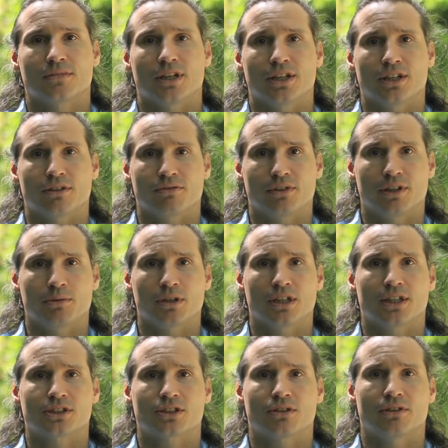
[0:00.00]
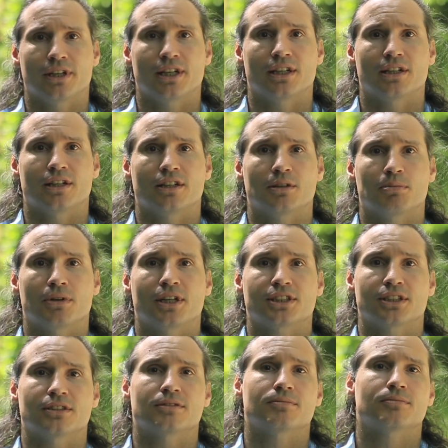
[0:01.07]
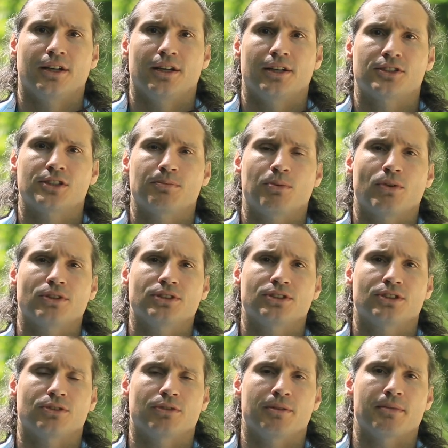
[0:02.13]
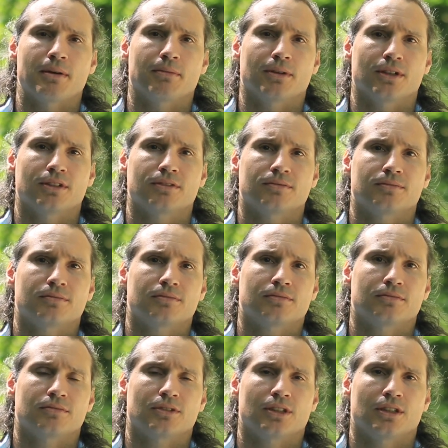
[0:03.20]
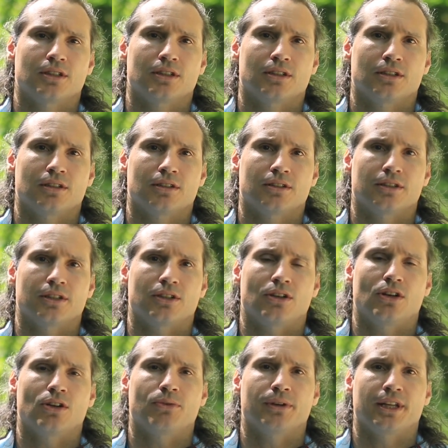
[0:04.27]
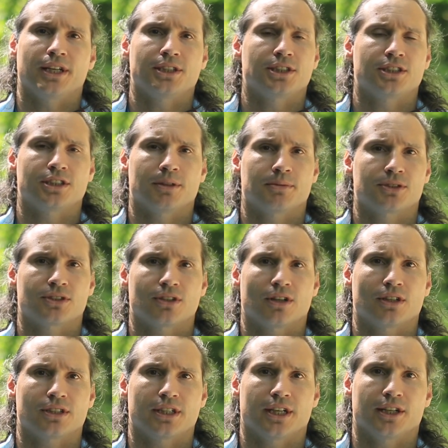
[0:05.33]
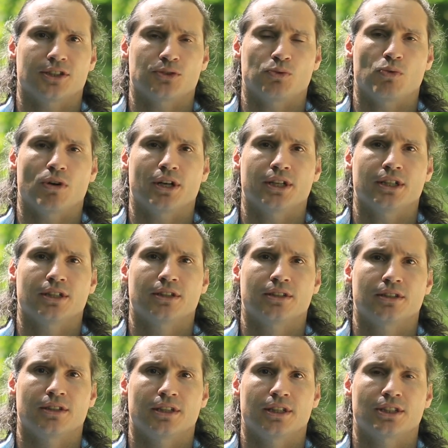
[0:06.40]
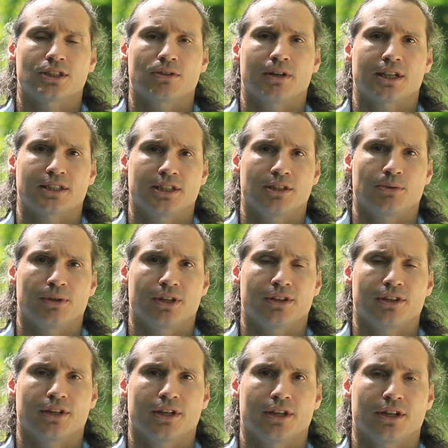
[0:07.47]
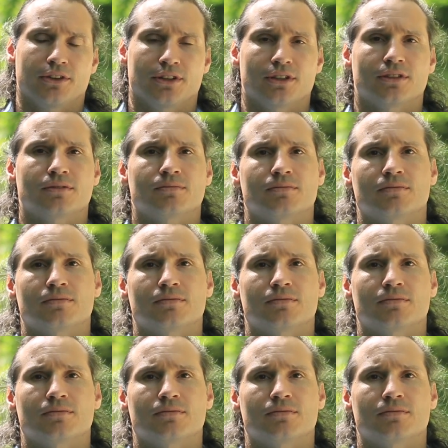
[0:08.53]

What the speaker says: And your free will has created a depression. It's important to remember that all relationships start as one interacting with another.